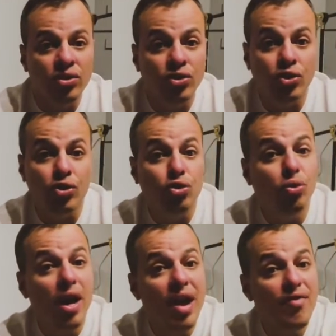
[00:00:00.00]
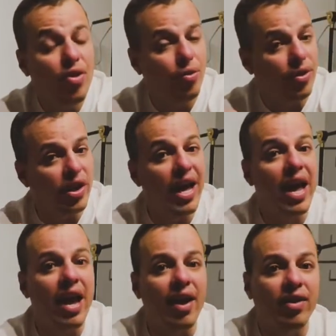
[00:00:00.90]
to drive through the
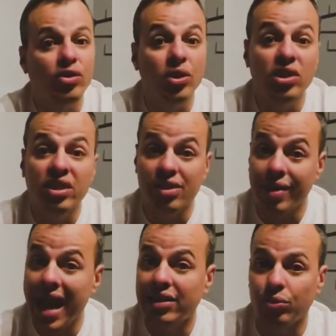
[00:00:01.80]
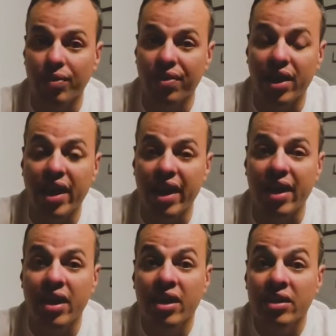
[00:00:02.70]
air, to interact with the air.
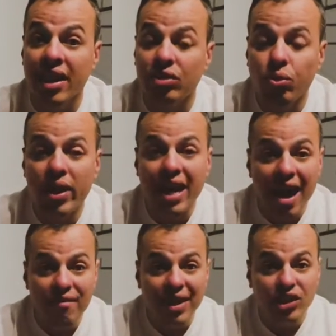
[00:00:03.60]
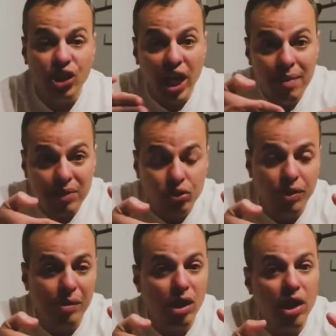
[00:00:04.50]
That's why they have that shape
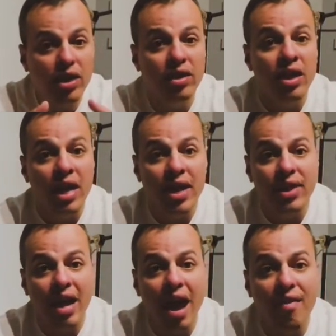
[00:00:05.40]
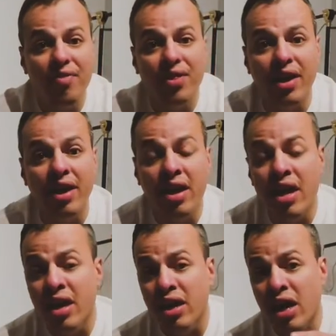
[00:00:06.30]
streamline and they have the
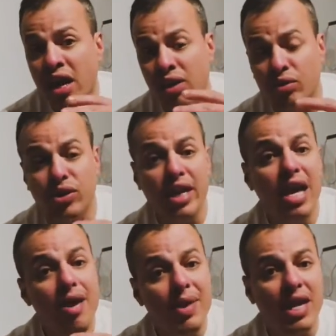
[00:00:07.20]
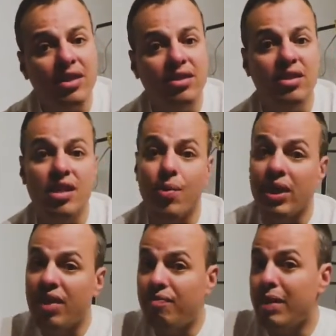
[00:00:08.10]
aerodynamics the way
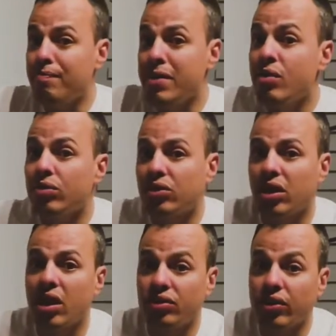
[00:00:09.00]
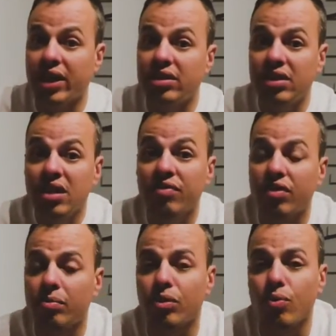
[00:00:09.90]
they've been built, as you can see in the
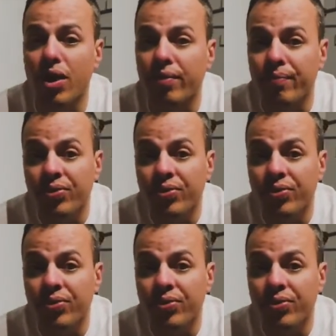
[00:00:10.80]
Formula One.